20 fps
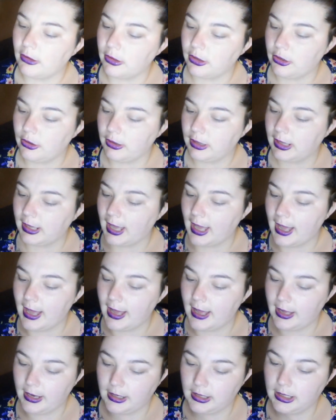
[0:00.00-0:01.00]
You know, you
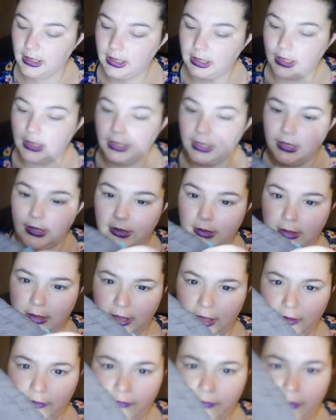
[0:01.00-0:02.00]
can't
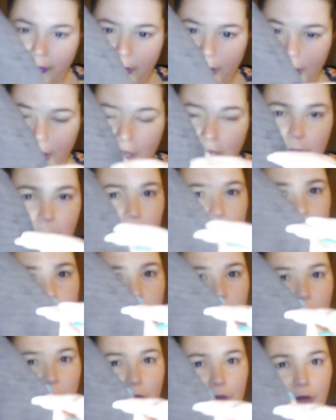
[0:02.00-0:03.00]
see through it like you
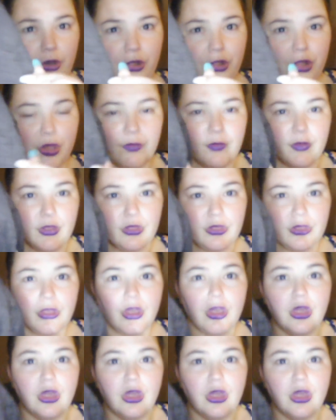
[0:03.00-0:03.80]
probably could on the others.